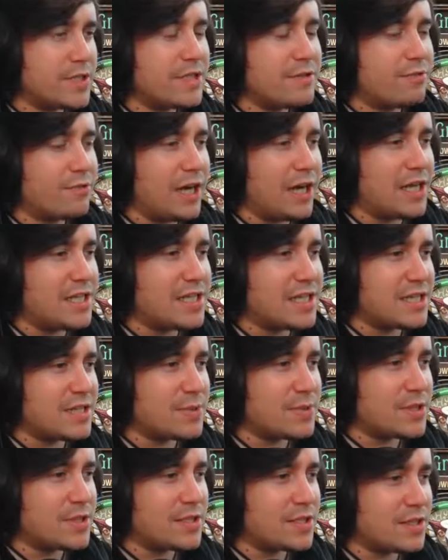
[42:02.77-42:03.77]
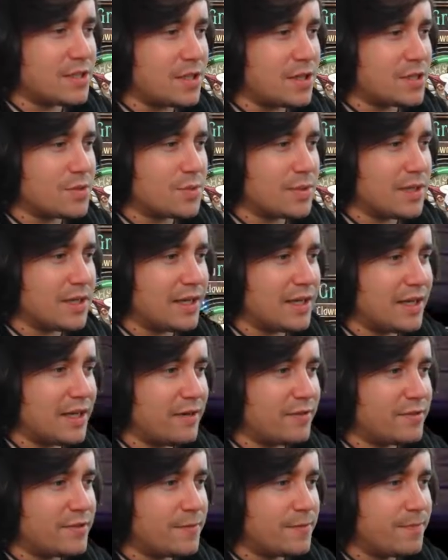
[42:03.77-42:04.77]
she rages when she's the last one
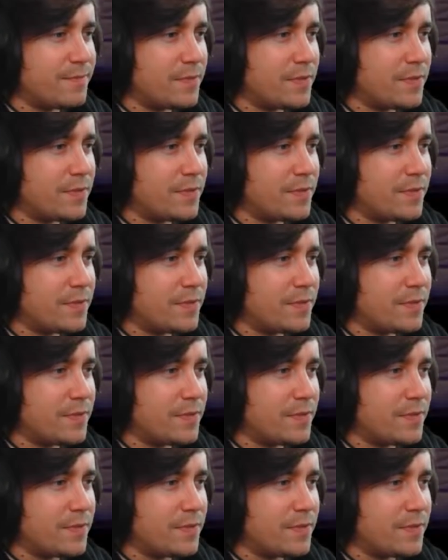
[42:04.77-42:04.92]
left.